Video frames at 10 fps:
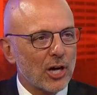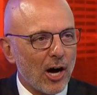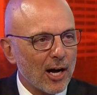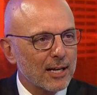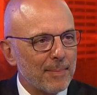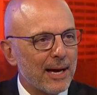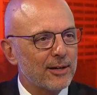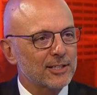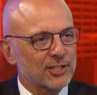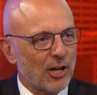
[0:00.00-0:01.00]
talk
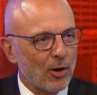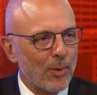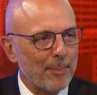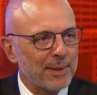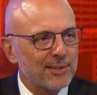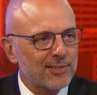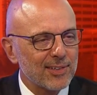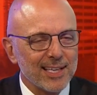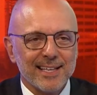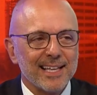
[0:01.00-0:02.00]
about assault
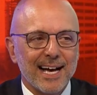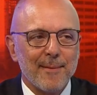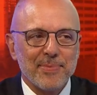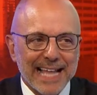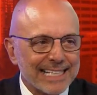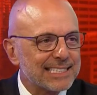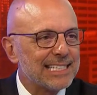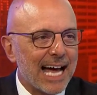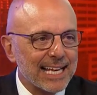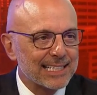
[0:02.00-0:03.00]
weapons, um, that's
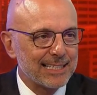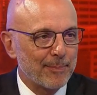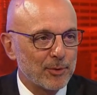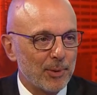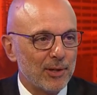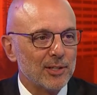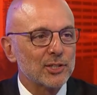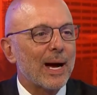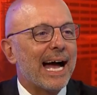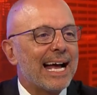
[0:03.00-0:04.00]
not acceptable. I
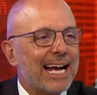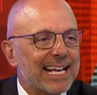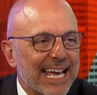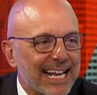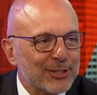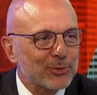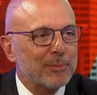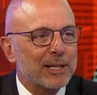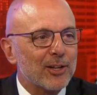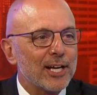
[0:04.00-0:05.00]
so, wanna... I, again, I just want
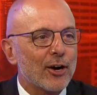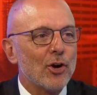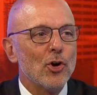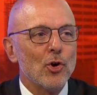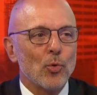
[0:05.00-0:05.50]
to be clear.